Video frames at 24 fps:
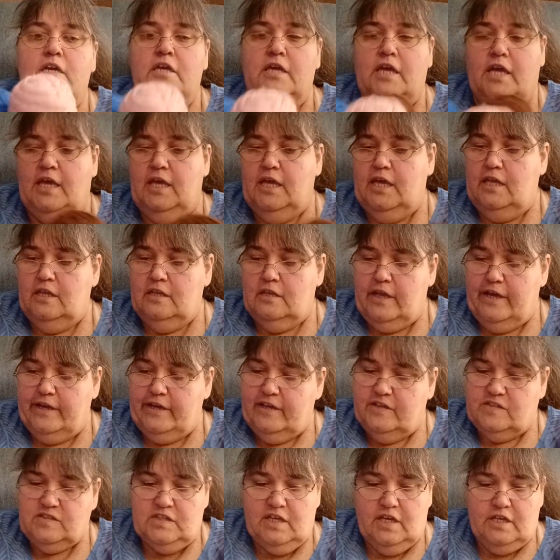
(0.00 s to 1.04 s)
And like
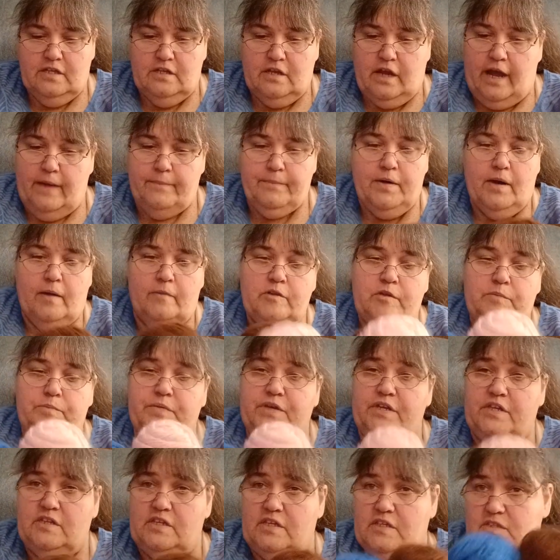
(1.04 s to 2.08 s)
I said, I probably
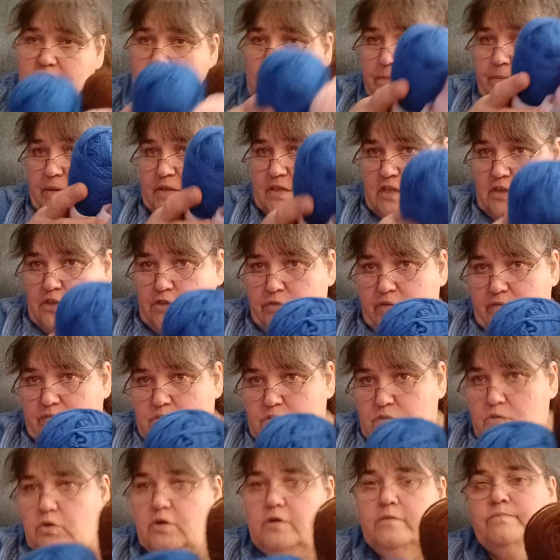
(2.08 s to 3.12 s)
picked these up at the thrift
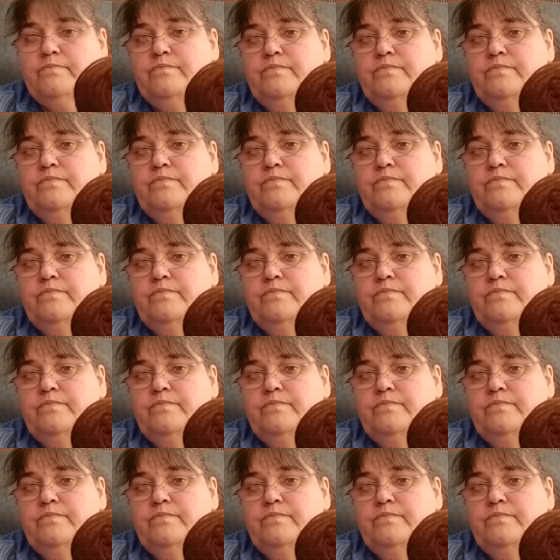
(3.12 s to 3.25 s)
store.